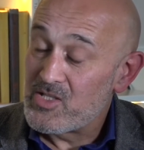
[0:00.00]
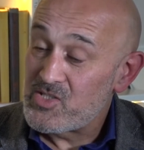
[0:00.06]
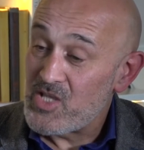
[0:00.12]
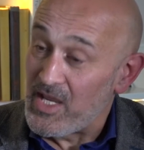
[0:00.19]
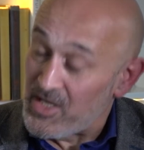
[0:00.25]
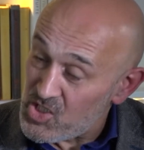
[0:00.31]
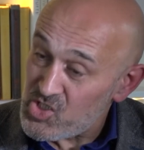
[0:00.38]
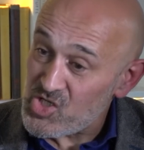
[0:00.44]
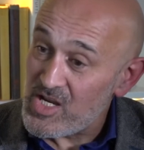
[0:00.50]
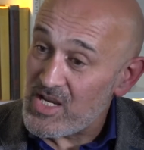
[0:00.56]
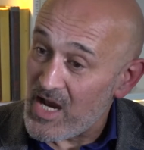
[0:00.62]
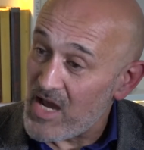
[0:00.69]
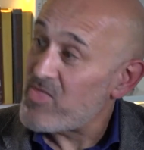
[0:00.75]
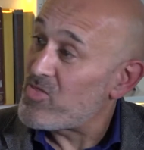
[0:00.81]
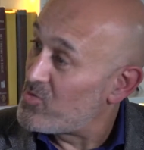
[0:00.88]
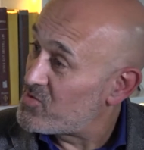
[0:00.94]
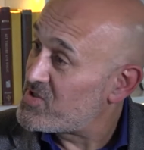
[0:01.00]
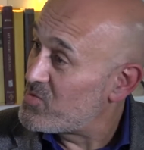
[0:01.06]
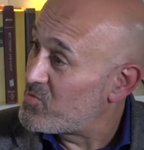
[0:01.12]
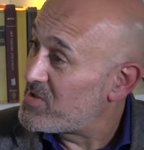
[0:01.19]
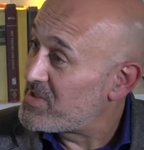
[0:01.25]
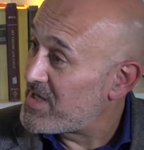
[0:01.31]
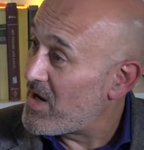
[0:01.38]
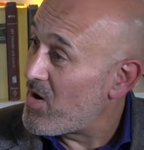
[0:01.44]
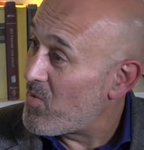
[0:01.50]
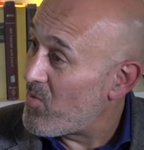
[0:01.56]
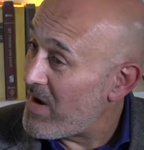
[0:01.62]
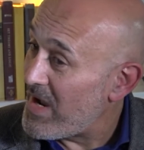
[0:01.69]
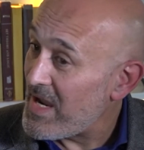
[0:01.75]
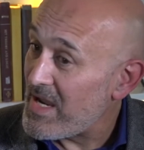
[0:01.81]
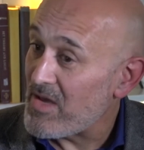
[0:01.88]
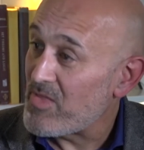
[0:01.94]
Initially, I thought it would go
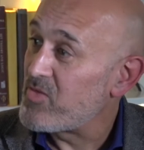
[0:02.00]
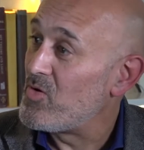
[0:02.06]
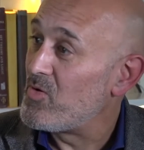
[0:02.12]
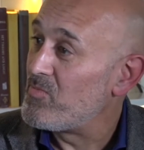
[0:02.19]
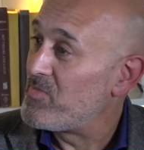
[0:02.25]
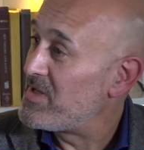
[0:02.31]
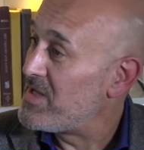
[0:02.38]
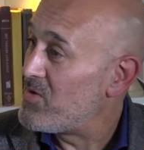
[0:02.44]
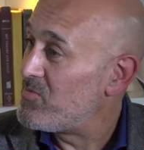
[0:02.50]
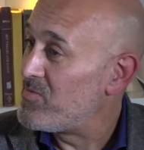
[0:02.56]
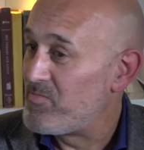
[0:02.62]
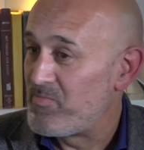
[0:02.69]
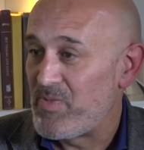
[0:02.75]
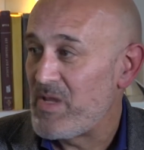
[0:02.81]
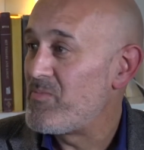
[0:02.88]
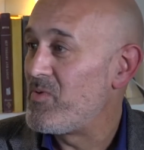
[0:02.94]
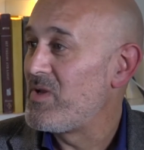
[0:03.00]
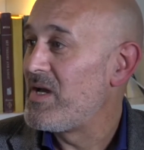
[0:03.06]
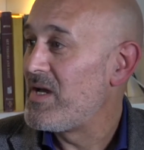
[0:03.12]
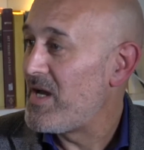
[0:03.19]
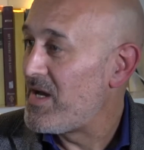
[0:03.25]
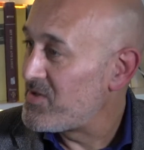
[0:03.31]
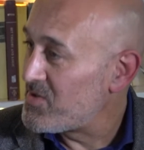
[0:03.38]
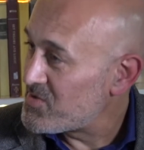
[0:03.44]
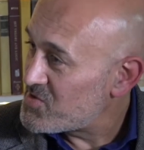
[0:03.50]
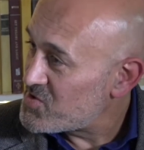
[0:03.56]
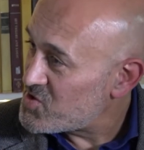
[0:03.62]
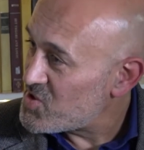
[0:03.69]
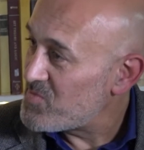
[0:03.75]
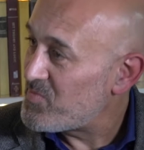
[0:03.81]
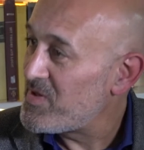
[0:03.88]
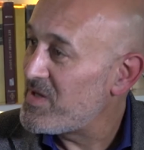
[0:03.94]
away. I thought, you know, people are not
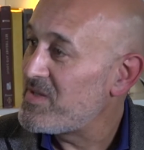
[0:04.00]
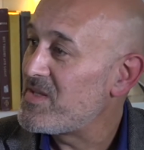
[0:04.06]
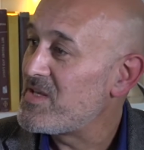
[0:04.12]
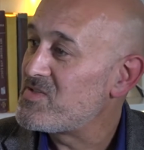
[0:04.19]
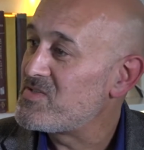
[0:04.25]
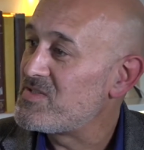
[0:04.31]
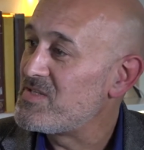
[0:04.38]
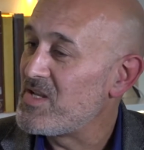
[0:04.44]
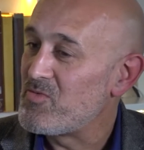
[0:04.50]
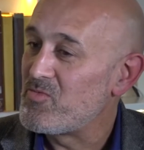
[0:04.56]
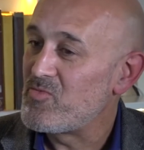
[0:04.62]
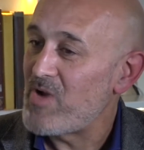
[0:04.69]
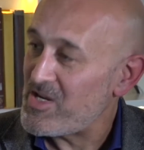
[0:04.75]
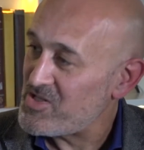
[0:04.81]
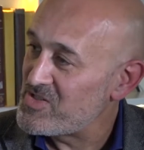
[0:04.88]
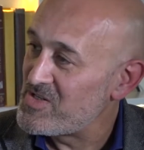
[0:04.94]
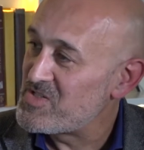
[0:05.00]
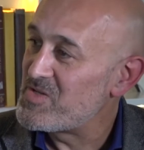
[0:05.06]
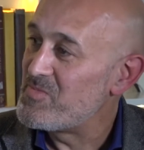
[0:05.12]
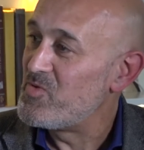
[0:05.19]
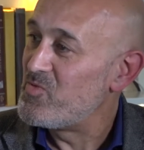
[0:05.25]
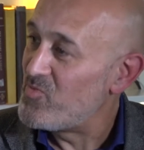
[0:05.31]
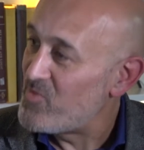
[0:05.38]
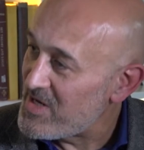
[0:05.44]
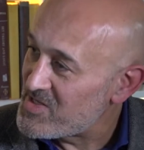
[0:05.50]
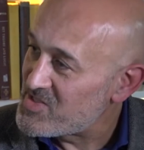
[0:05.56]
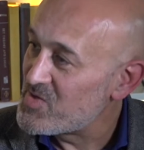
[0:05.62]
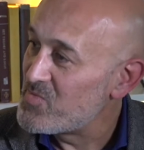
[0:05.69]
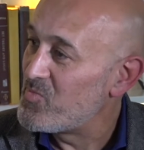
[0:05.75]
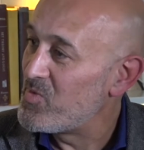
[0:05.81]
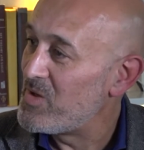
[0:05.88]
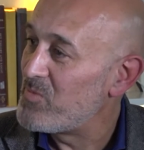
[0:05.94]
stupid. There's, you know, rationalism and
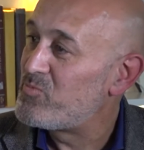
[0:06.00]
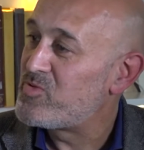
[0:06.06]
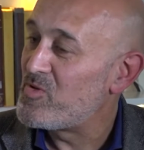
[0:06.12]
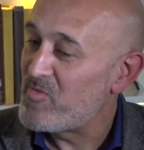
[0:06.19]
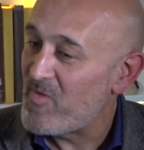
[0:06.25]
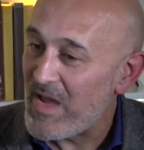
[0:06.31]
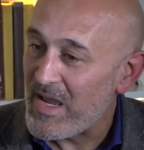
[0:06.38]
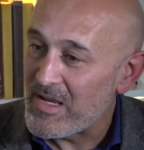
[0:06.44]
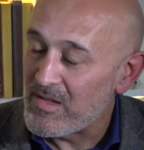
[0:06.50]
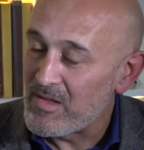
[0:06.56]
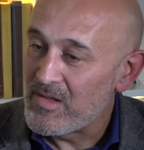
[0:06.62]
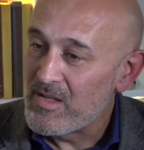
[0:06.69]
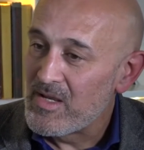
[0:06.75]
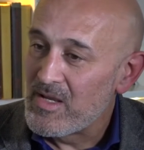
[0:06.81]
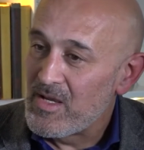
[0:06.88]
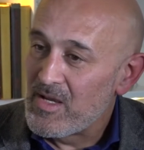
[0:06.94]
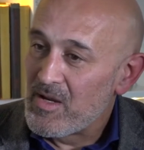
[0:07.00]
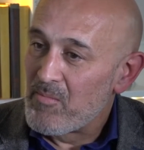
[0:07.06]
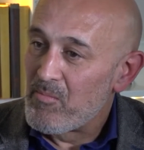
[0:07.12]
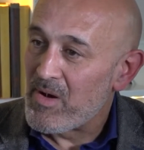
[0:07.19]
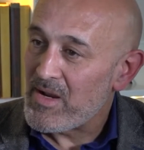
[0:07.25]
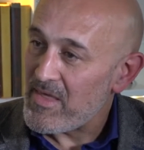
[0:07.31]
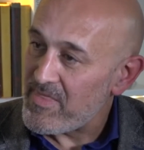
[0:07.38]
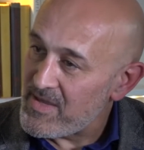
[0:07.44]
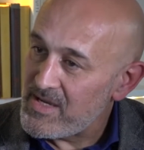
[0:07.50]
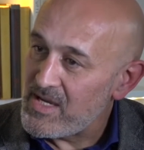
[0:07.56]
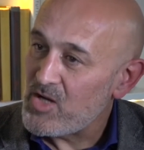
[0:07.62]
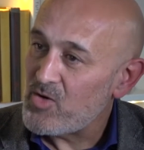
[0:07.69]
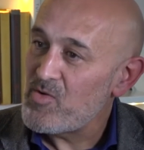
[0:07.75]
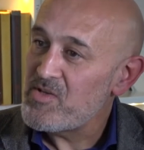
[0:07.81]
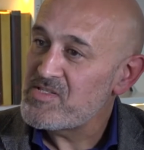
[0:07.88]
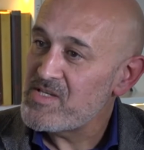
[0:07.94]
reason will prevail. But I think
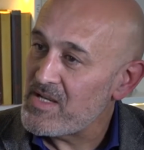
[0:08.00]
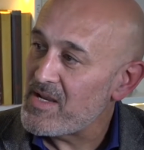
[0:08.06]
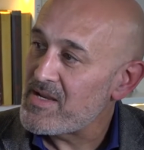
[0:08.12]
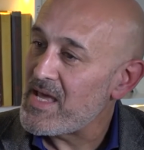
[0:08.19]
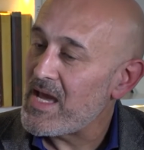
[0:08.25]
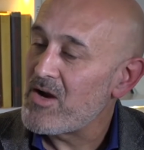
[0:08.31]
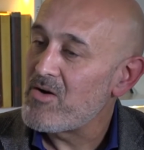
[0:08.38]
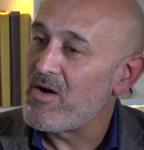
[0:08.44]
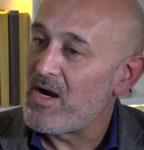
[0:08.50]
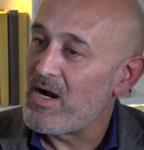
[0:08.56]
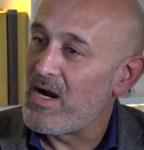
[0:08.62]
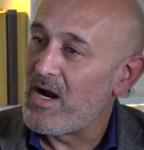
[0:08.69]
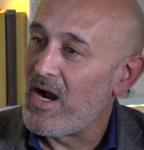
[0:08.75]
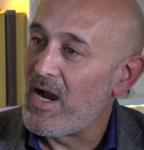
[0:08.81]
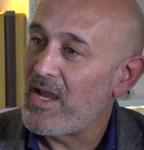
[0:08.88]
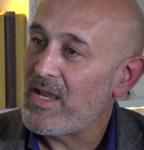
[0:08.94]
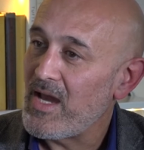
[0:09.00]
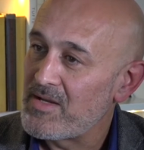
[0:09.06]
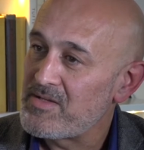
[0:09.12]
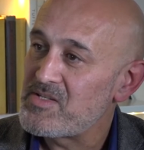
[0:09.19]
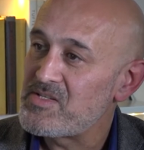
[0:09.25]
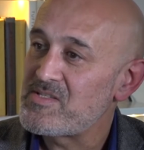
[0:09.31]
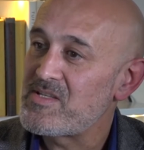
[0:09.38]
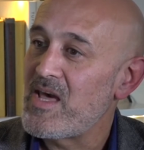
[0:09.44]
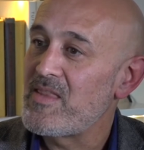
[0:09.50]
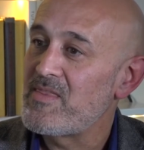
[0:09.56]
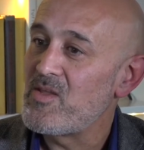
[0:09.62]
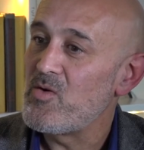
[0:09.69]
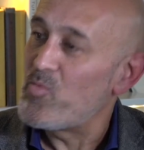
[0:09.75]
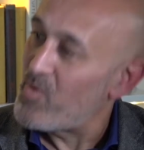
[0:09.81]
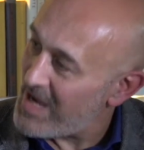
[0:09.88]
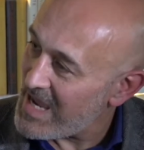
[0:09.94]
increasingly now, I understand
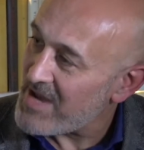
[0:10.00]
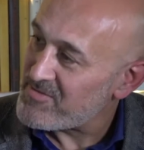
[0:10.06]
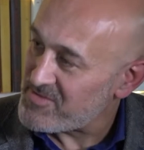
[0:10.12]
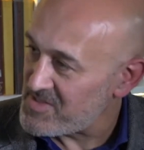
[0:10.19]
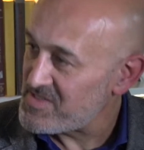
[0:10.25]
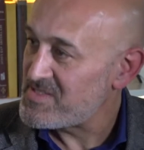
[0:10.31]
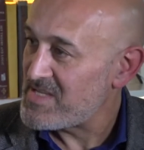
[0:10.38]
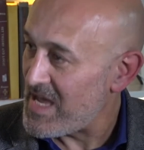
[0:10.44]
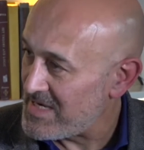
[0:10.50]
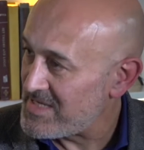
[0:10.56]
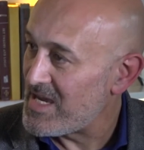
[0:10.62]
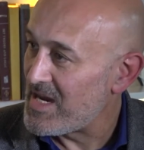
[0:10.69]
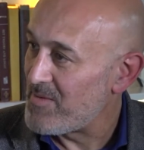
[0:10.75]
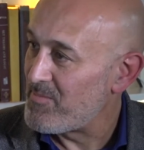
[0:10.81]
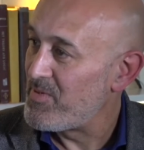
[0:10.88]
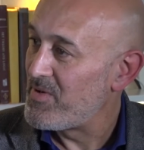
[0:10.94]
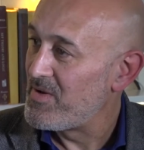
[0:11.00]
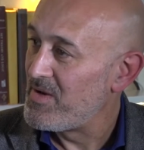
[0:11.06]
that we have to stand up